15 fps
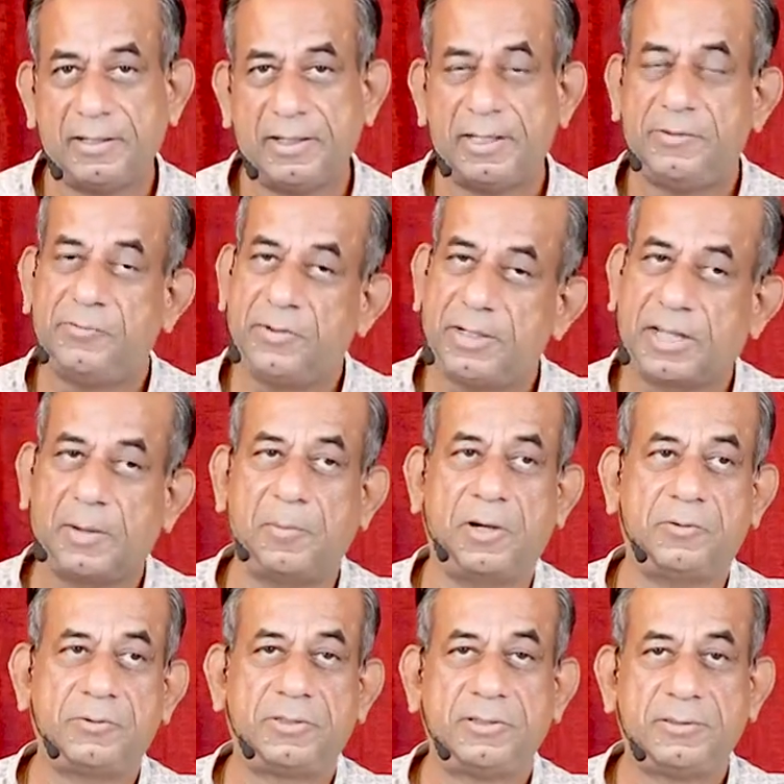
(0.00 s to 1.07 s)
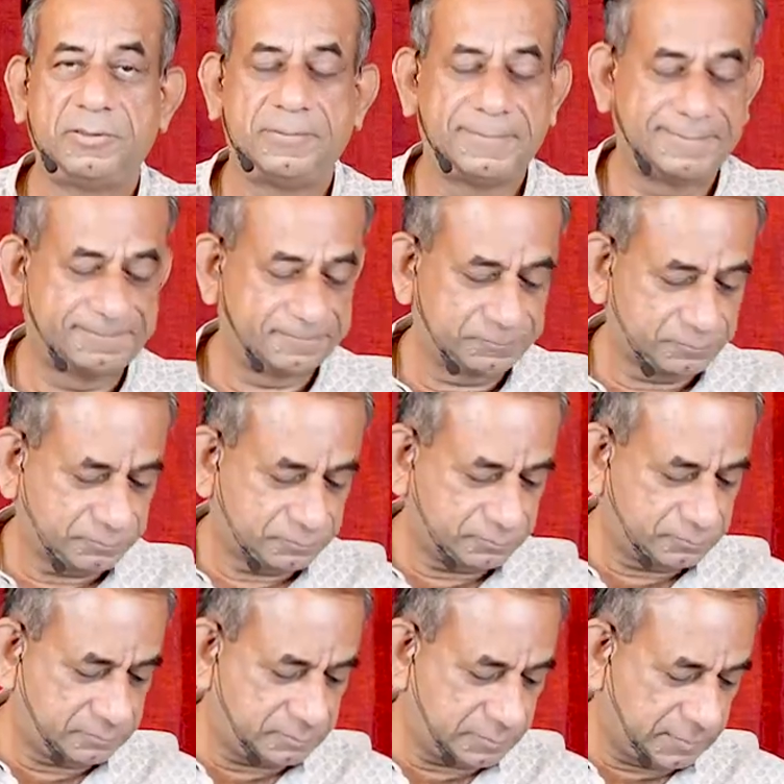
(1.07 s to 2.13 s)
It will come out.
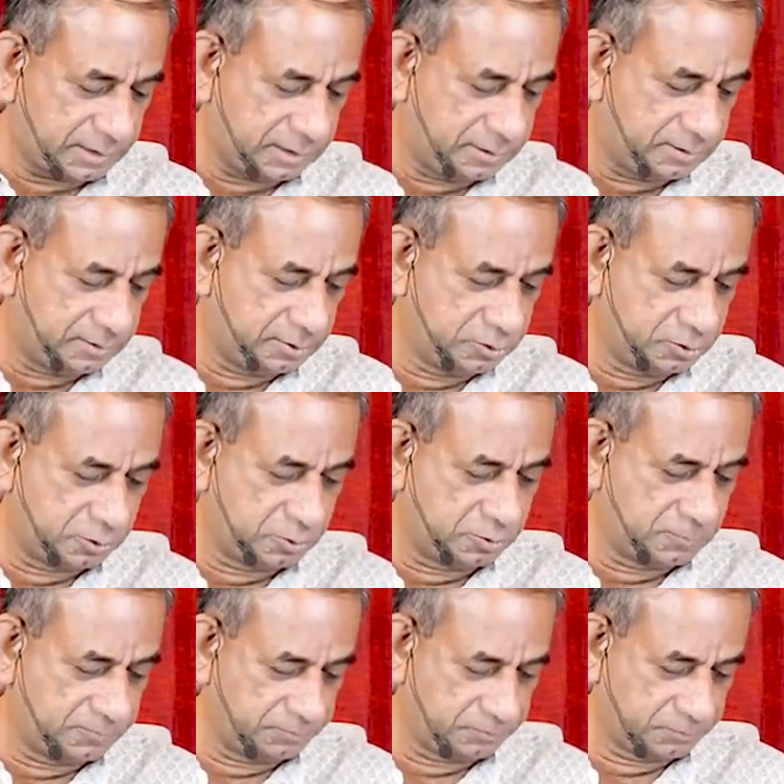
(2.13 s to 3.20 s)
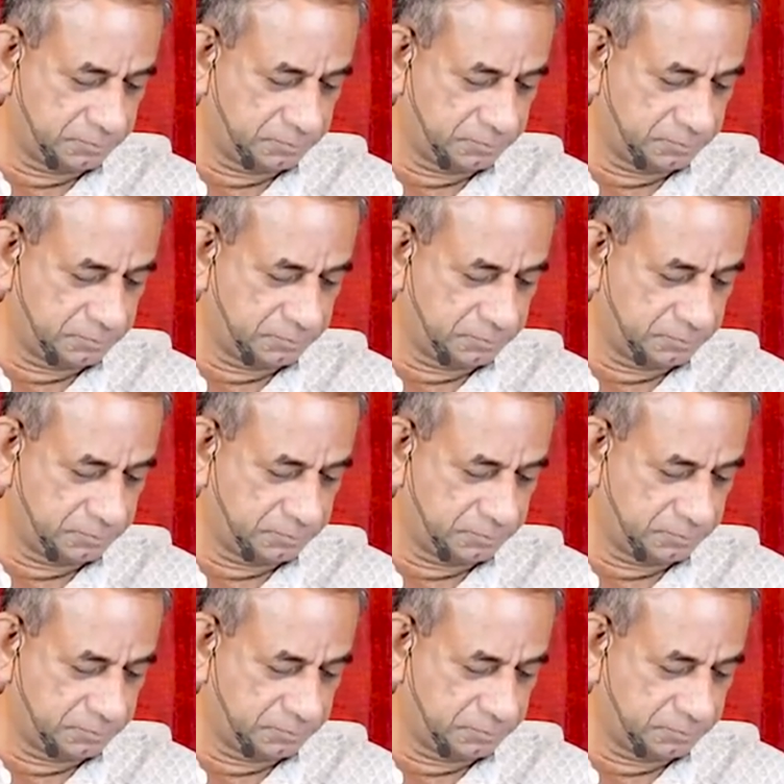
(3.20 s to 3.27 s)
So,